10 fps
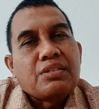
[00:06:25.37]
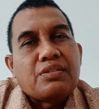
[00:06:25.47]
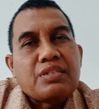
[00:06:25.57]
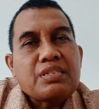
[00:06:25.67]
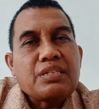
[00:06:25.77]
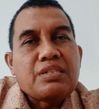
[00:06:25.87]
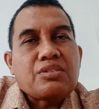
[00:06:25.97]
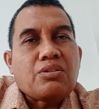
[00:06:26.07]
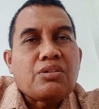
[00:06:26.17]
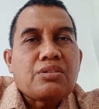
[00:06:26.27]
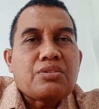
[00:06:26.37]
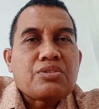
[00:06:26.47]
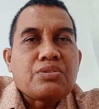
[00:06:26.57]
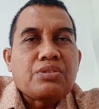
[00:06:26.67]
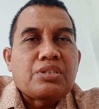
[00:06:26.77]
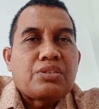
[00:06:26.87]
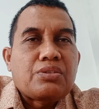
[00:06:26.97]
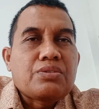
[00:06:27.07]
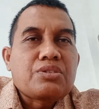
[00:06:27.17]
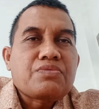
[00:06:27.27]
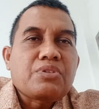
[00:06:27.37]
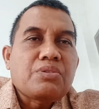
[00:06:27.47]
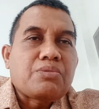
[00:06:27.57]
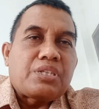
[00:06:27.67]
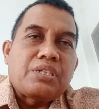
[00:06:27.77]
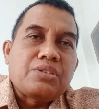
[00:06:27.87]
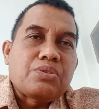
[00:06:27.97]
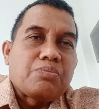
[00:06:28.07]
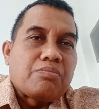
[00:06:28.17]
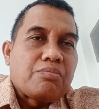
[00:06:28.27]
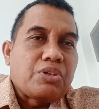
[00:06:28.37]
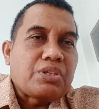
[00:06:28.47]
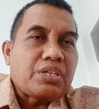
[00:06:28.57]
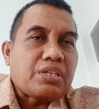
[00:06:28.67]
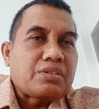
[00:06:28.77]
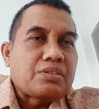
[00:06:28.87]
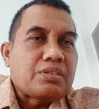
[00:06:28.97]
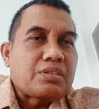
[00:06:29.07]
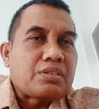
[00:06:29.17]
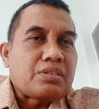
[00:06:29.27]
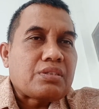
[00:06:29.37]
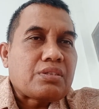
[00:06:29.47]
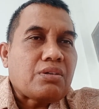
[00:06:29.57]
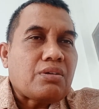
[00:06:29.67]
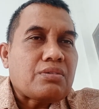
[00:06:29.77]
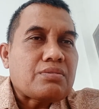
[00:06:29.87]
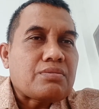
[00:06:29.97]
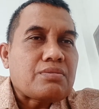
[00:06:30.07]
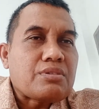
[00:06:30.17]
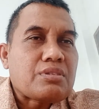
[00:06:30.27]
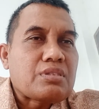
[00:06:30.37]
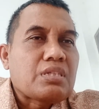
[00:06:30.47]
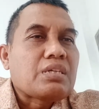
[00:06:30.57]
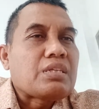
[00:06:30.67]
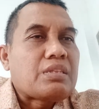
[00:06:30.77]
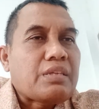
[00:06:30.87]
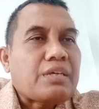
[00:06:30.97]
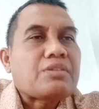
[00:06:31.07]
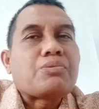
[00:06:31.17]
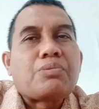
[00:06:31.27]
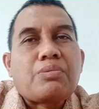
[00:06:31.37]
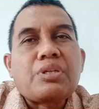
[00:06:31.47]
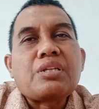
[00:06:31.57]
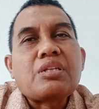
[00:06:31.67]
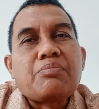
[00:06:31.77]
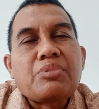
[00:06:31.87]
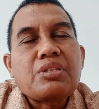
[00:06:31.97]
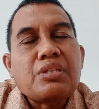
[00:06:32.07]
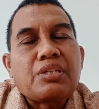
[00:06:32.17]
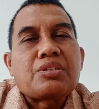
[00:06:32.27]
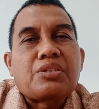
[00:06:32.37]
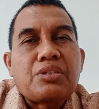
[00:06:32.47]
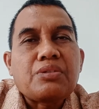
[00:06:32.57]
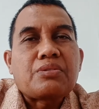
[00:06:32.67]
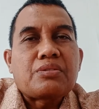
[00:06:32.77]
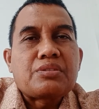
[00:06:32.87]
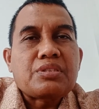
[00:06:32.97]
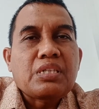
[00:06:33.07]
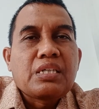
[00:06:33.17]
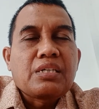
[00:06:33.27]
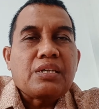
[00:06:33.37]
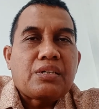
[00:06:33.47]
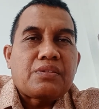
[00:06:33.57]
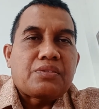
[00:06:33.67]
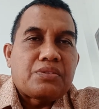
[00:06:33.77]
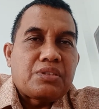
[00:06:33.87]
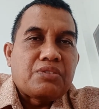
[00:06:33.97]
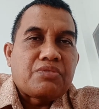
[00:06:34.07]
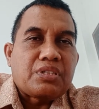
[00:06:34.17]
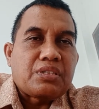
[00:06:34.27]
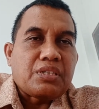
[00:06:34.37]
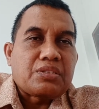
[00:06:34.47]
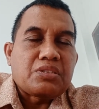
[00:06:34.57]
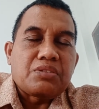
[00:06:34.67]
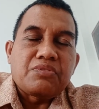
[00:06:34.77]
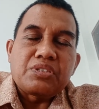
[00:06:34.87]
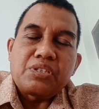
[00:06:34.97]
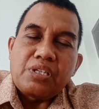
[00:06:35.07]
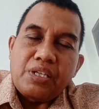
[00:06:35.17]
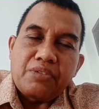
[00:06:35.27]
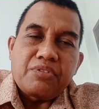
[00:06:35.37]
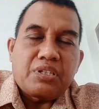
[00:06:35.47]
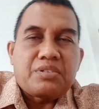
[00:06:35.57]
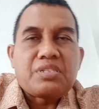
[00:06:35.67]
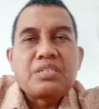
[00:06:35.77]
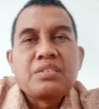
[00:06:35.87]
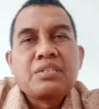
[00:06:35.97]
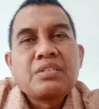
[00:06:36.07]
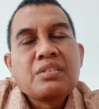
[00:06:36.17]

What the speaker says: This is also a useful way to model the costs that will be incurred at different activity levels.